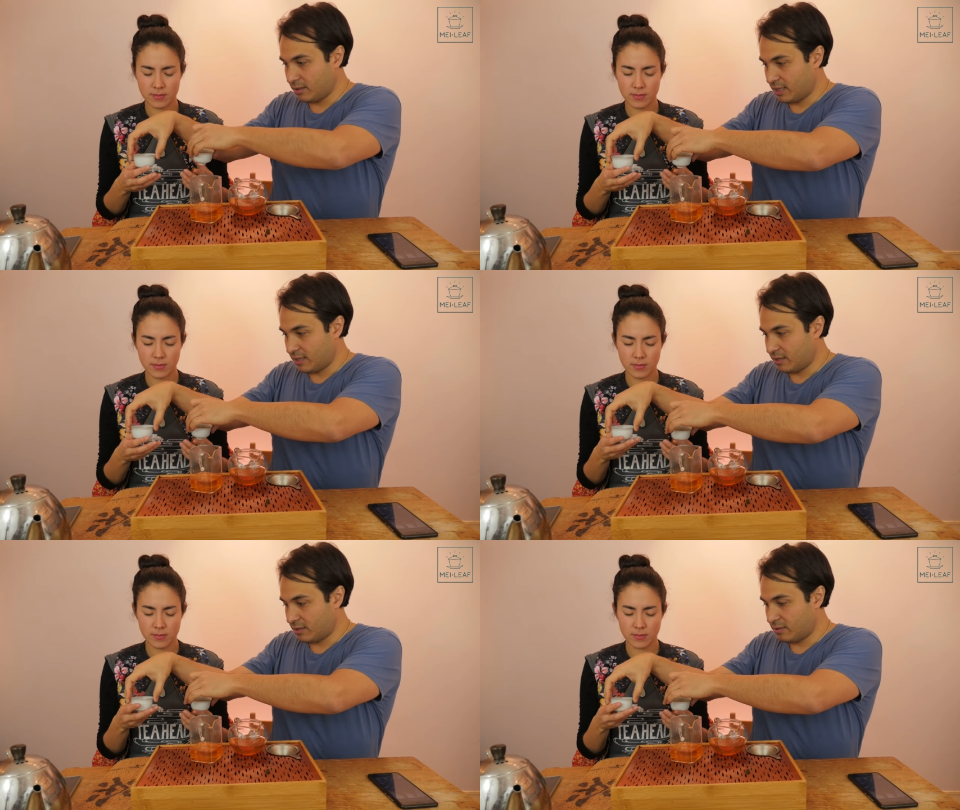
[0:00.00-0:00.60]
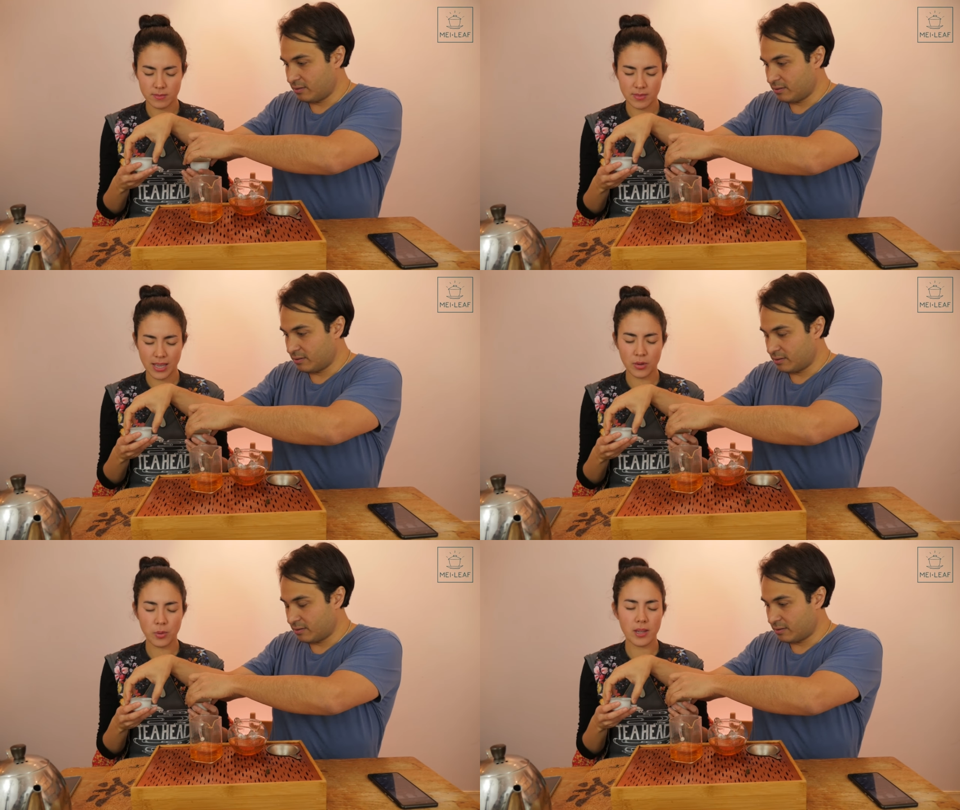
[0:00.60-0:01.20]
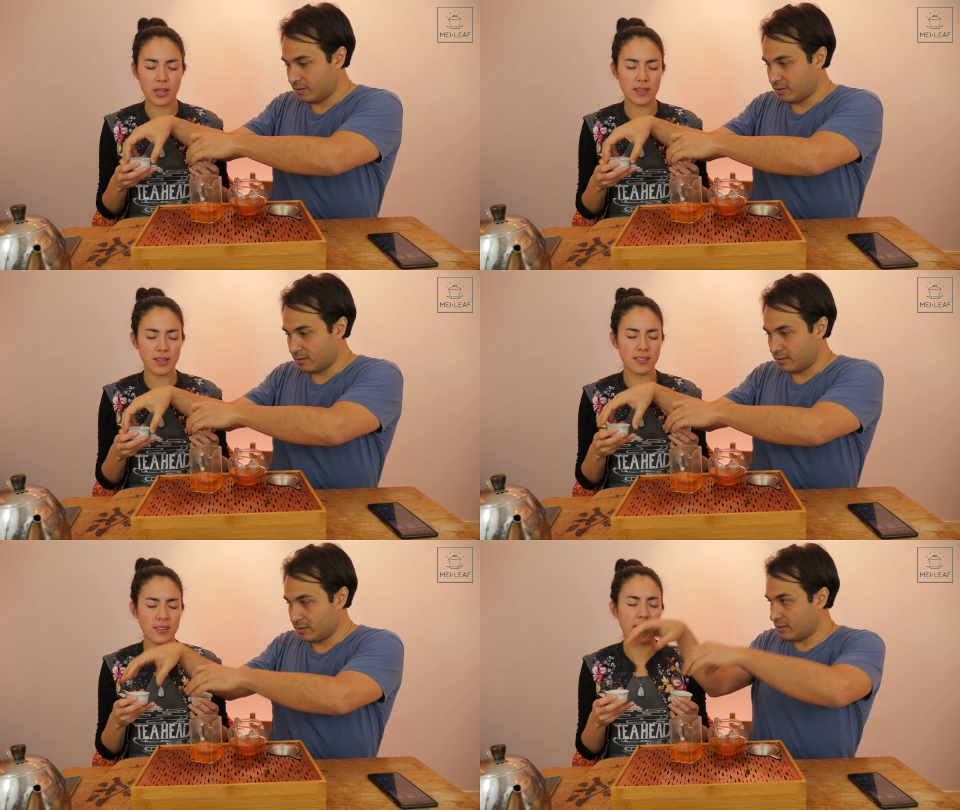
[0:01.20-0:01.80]
Speaker 1: There you go.
Speaker 2: I quite like
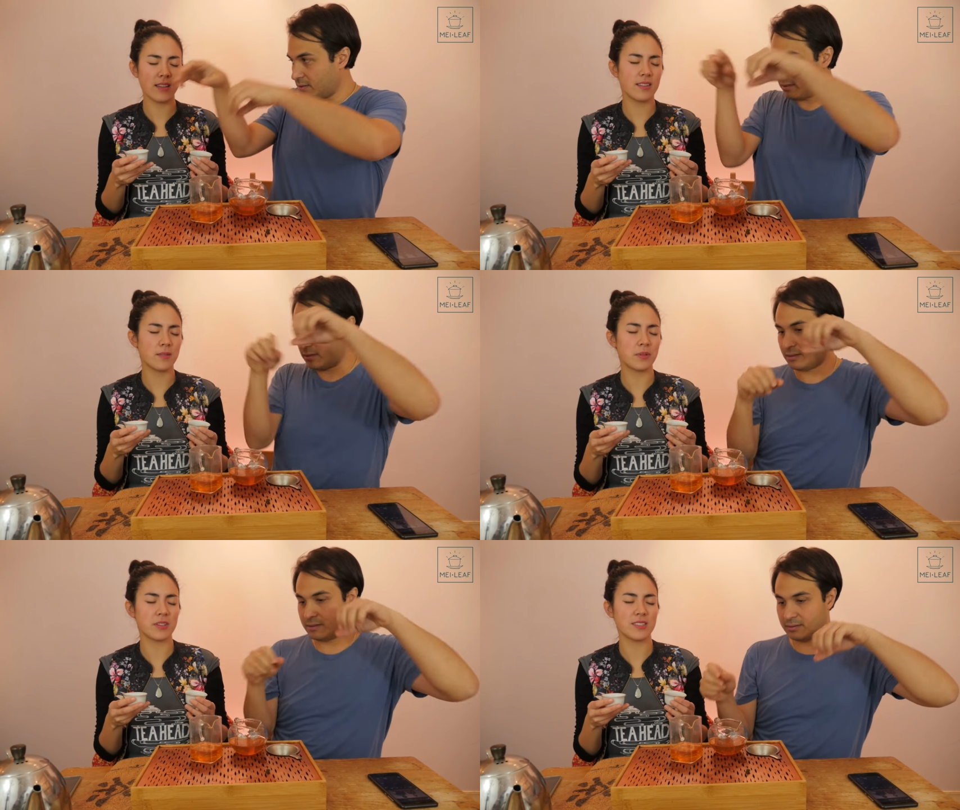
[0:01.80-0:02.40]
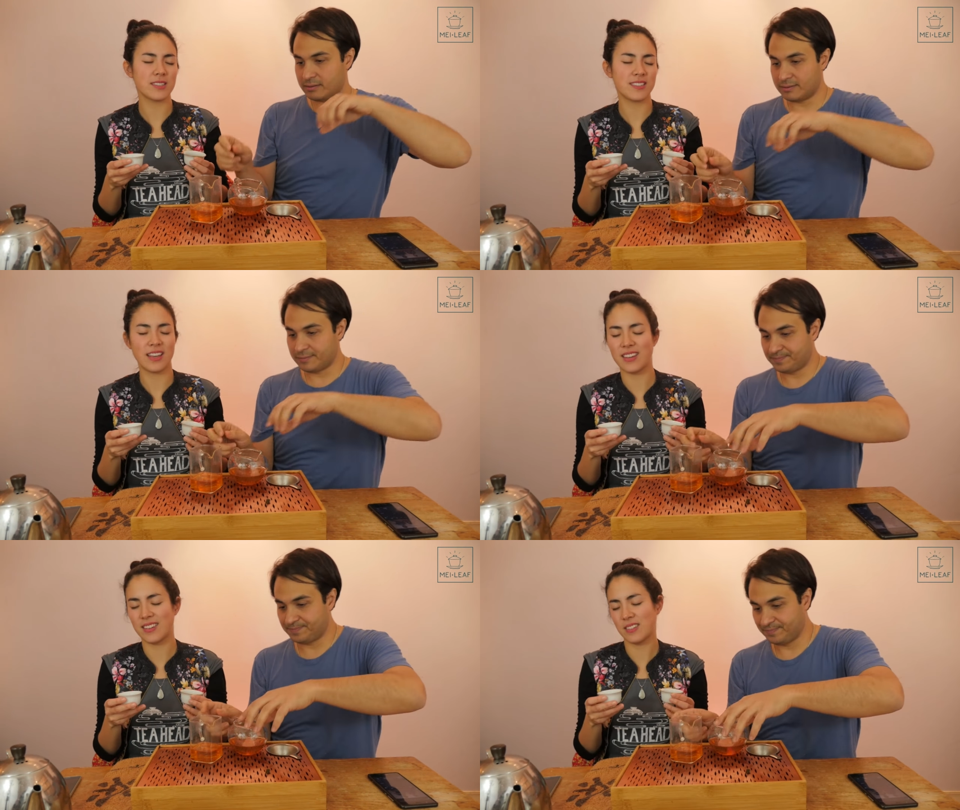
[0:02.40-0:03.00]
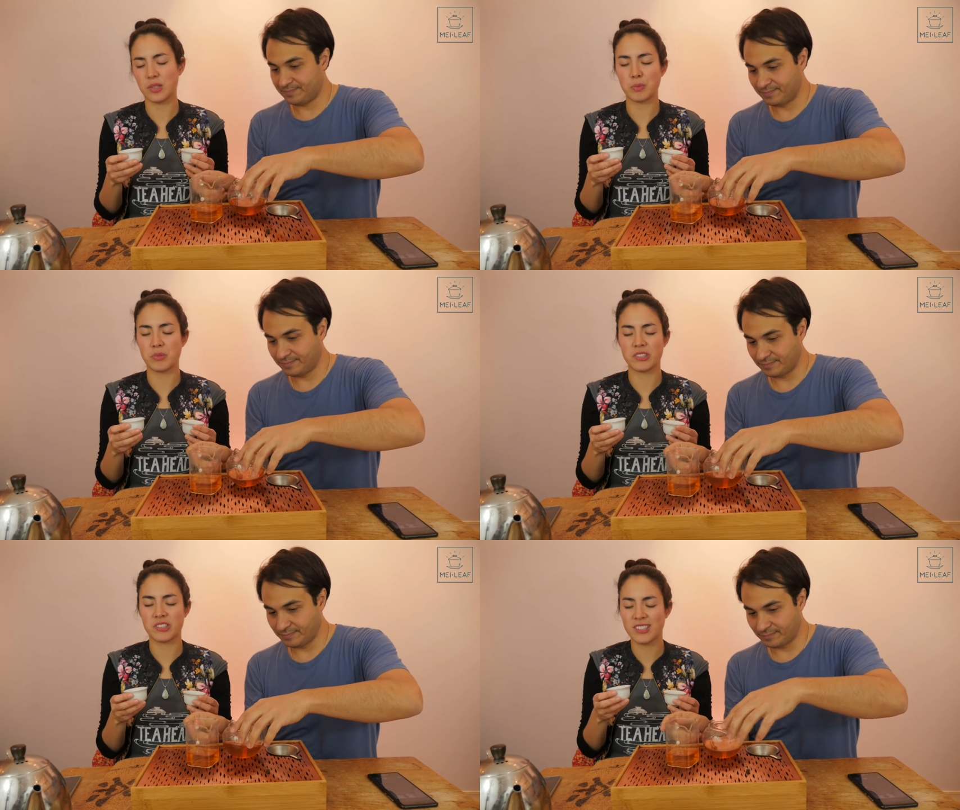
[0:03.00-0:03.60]
these tests because it's like no
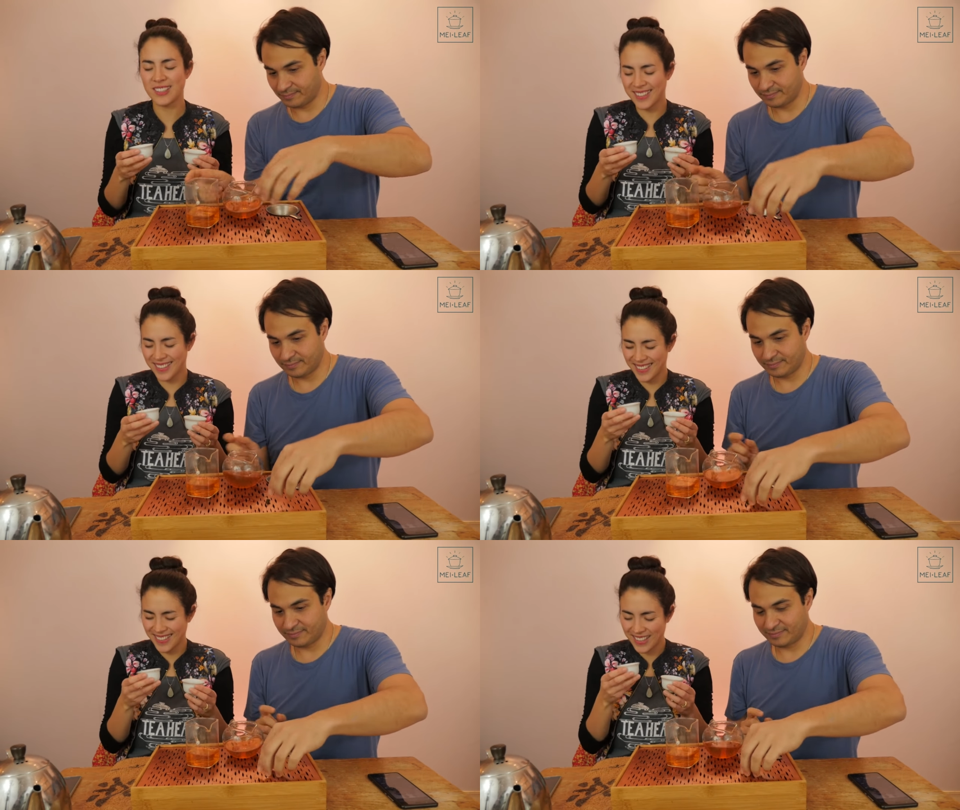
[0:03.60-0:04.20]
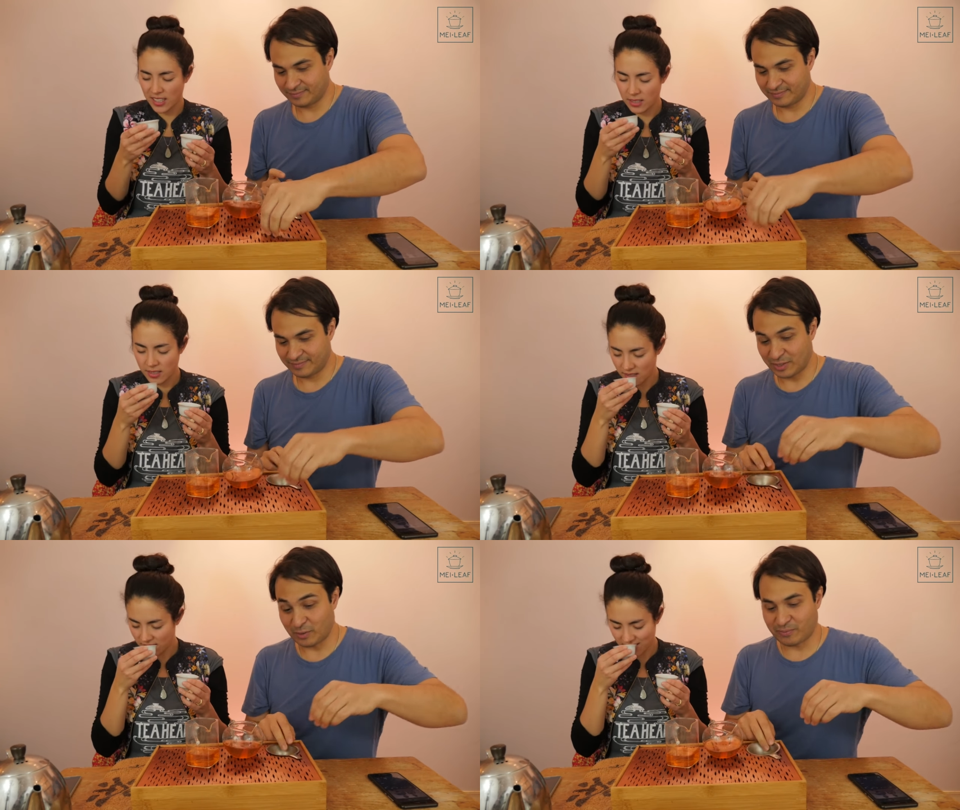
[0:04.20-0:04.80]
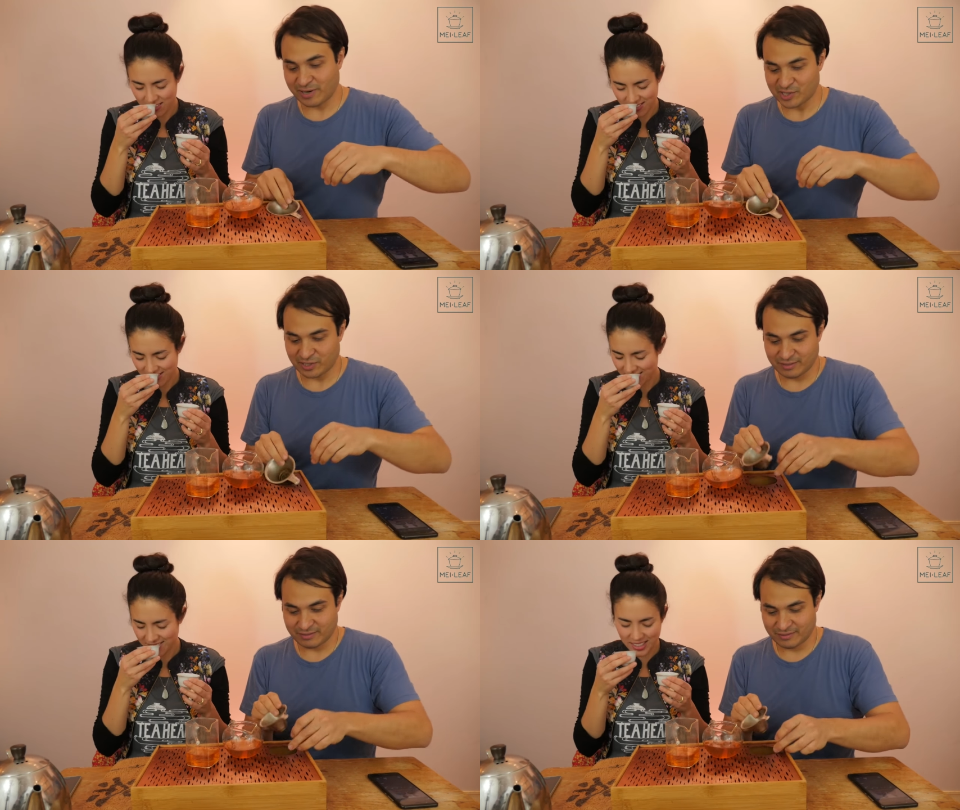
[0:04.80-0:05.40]
pressure.
Speaker 1: No
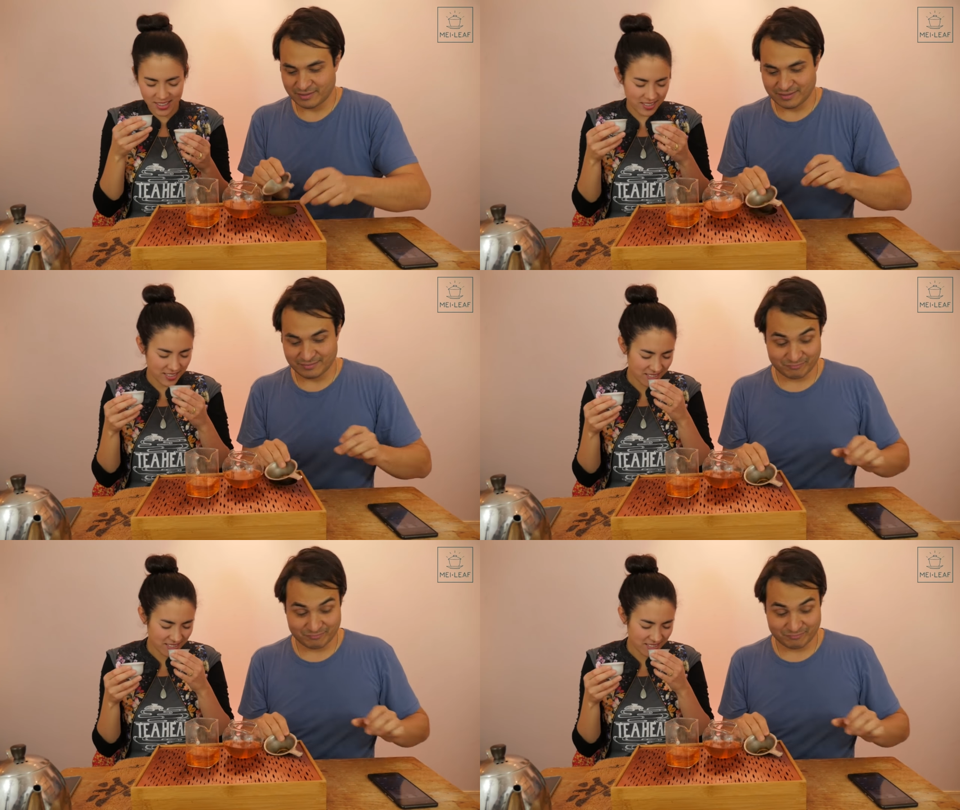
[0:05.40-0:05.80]
pressure.
Speaker 2: Yeah.